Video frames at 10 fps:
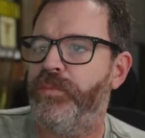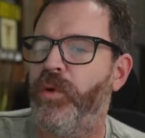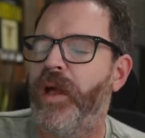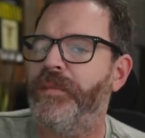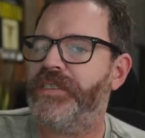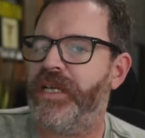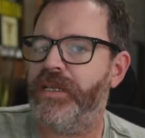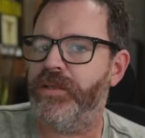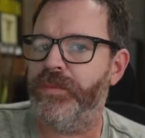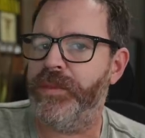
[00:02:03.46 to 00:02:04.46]
probably has got a
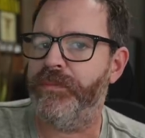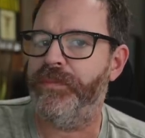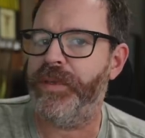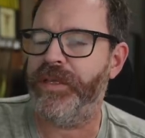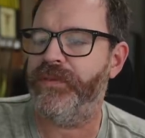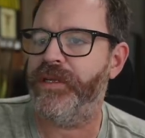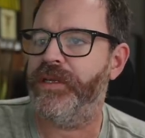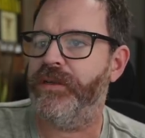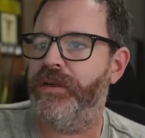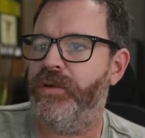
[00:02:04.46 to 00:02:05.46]
little bit
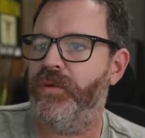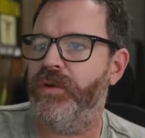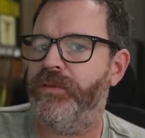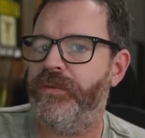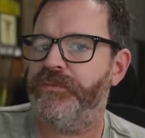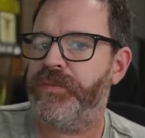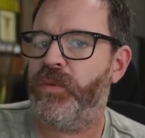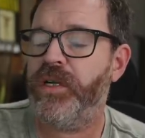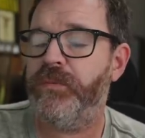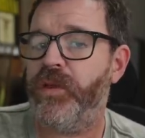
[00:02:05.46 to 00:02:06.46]
beefier of a woofer.
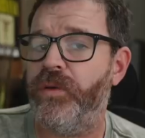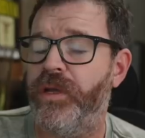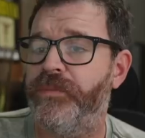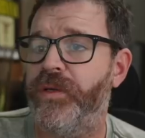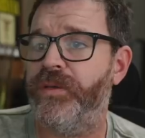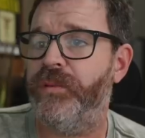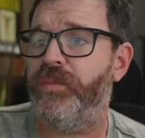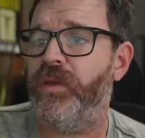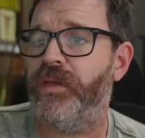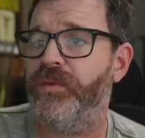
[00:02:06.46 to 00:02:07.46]
We're gonna blow it up though and then
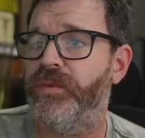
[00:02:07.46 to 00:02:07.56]
pull out the